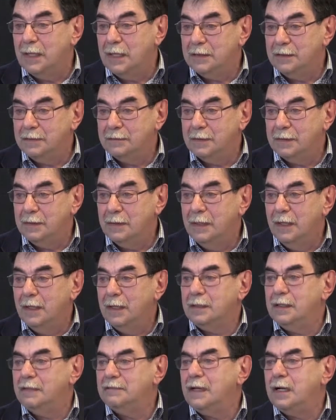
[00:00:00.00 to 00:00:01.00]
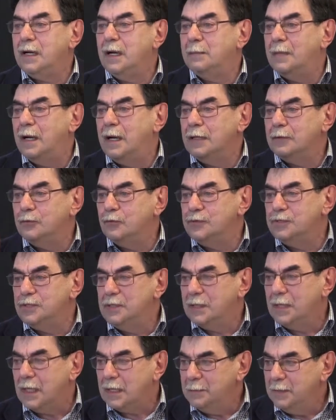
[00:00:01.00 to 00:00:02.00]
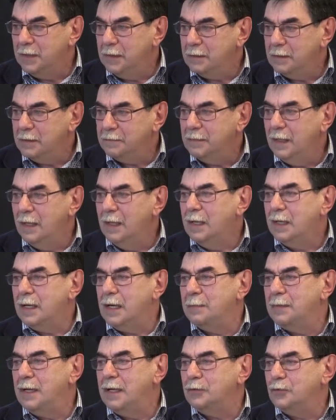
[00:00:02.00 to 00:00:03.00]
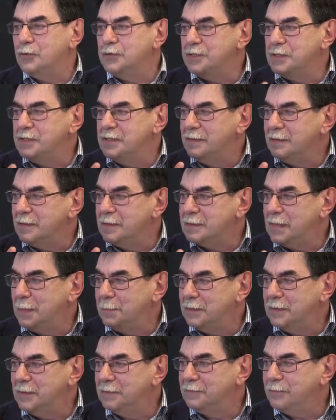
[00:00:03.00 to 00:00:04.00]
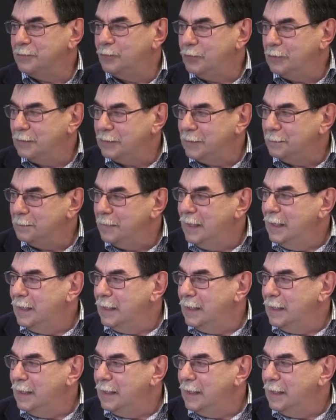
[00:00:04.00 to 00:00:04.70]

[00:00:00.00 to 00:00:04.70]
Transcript: In July, all the supreme, like the commander-in-chief Kornilov,